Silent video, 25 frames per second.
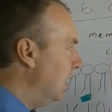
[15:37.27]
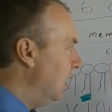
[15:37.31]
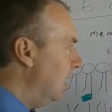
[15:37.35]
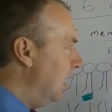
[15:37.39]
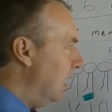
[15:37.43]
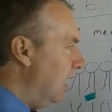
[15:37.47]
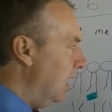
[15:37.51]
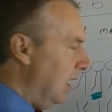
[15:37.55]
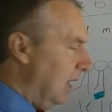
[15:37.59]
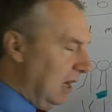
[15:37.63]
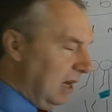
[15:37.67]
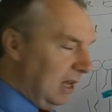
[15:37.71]

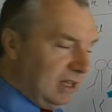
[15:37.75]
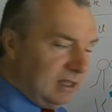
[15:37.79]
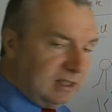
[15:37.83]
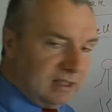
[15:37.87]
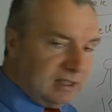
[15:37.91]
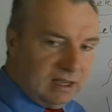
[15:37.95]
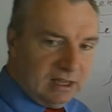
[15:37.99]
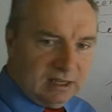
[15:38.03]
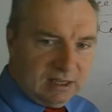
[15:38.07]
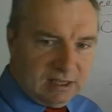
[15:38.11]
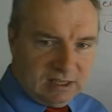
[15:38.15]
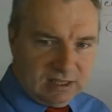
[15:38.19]
let's
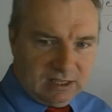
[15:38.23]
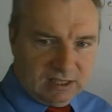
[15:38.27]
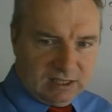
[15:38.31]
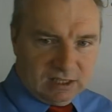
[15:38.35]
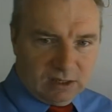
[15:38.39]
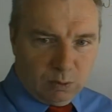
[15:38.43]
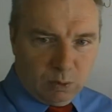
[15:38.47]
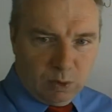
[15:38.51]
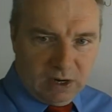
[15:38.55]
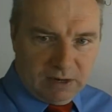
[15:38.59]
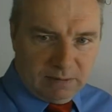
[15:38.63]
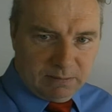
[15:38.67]
say this is a
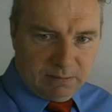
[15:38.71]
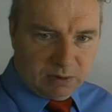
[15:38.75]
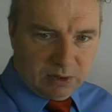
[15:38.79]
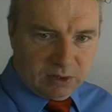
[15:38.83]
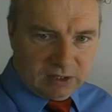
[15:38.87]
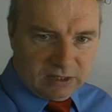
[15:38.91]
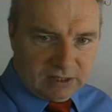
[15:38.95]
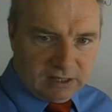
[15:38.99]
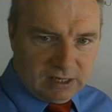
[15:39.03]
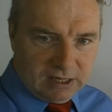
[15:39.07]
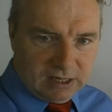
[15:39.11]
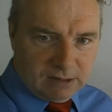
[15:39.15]
white blood
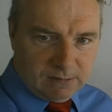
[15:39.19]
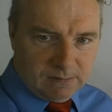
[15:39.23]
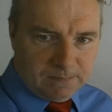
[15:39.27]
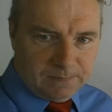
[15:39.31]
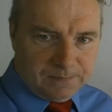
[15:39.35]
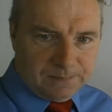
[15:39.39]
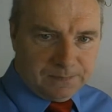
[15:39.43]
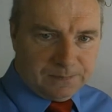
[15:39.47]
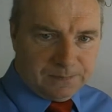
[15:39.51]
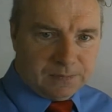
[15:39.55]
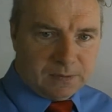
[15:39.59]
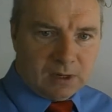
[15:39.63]
cell,
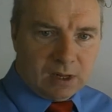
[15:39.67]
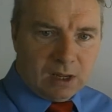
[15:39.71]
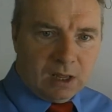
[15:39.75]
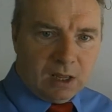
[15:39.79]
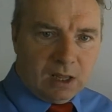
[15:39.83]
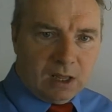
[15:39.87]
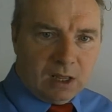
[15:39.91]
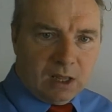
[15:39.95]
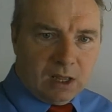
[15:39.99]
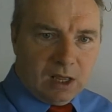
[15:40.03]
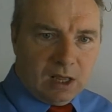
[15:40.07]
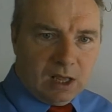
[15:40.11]

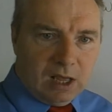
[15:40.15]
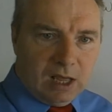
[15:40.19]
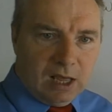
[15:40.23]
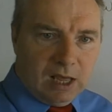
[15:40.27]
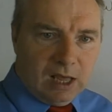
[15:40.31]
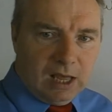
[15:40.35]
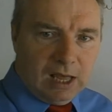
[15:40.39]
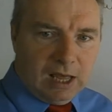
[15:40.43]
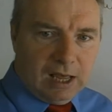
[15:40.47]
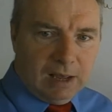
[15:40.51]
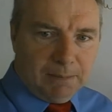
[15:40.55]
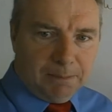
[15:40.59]

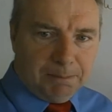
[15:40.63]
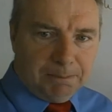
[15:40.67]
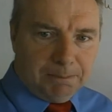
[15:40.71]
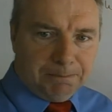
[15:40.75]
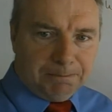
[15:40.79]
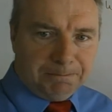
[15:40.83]
and